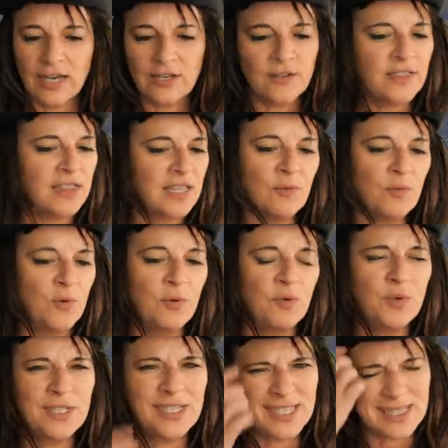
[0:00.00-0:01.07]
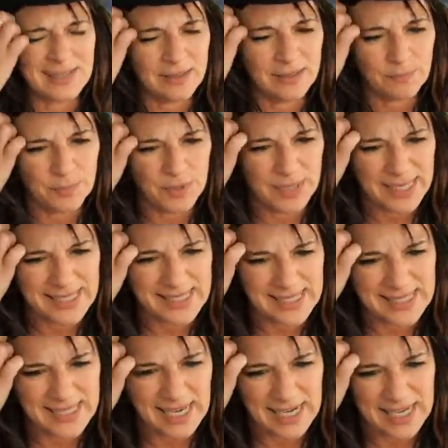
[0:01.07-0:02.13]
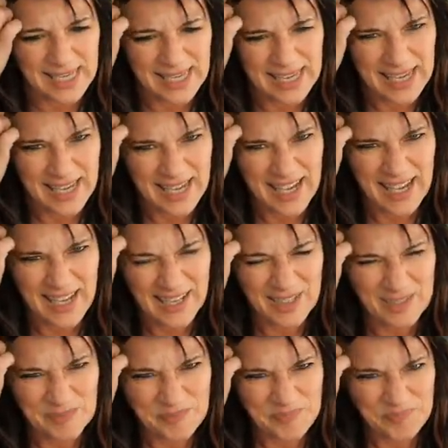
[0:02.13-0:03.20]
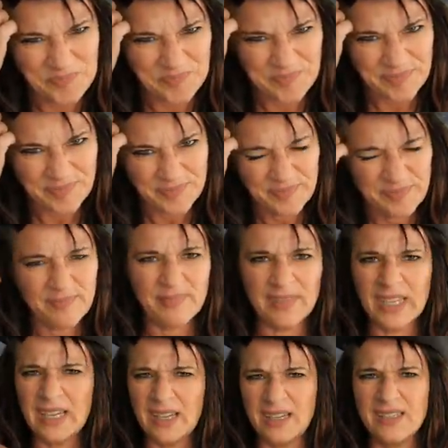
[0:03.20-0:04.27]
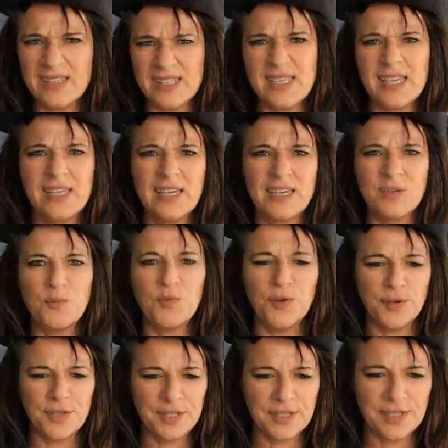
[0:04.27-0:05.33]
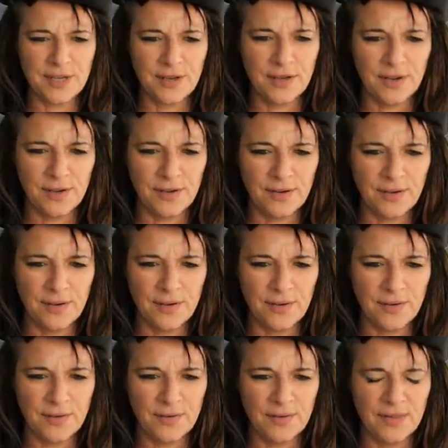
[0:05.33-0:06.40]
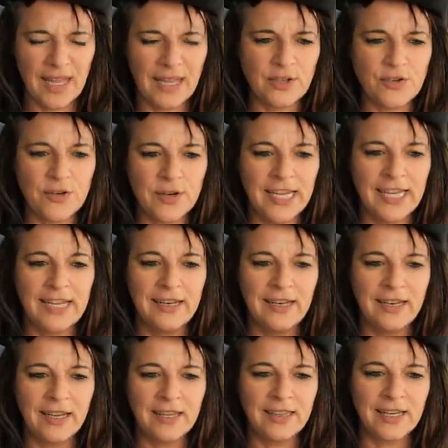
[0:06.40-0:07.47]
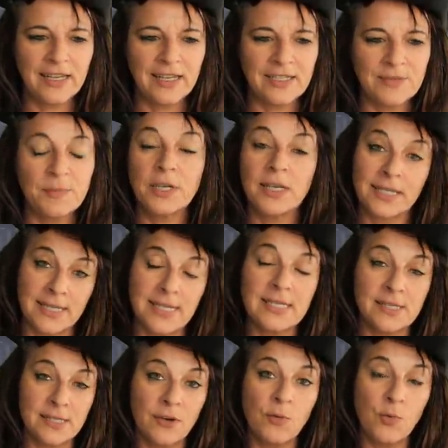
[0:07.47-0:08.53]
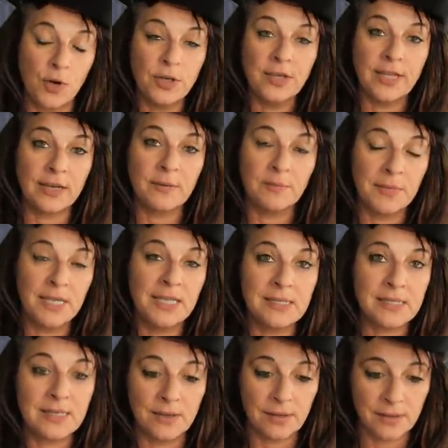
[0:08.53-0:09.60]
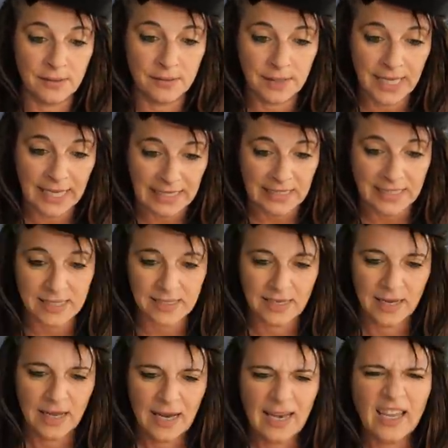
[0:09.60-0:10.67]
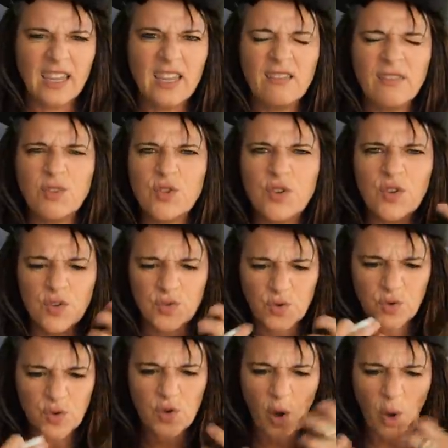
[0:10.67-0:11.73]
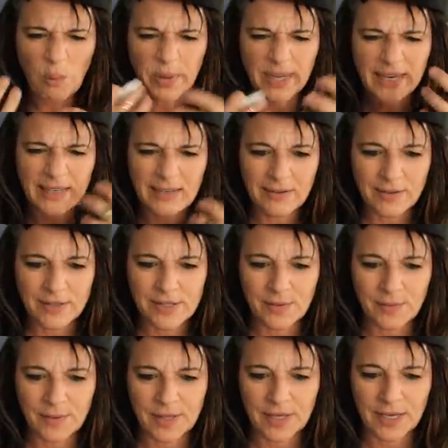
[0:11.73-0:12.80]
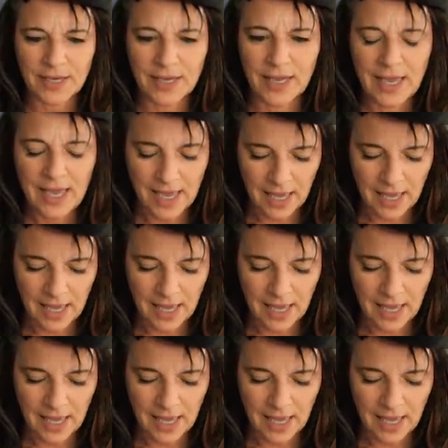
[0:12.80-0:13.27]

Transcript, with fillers: I don't think we would necessarily um, say that word uh, naturally like that, but it is a word that means uh, eat, like to, to gob in or something.